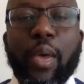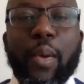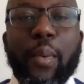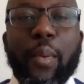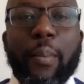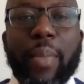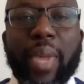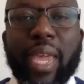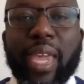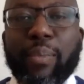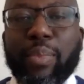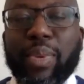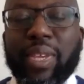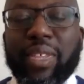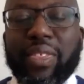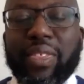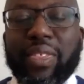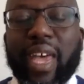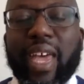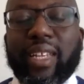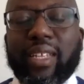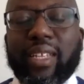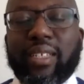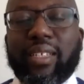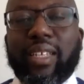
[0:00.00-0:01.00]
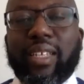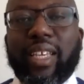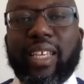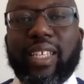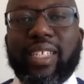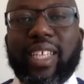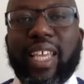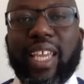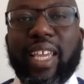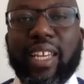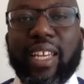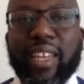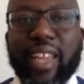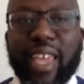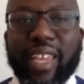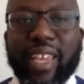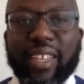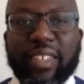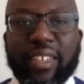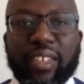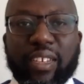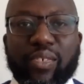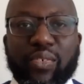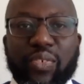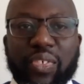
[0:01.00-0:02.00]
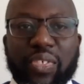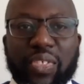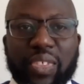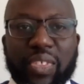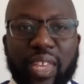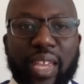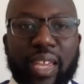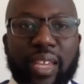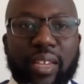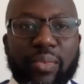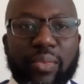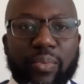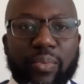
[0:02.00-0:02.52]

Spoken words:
Maybe that is a negative thing.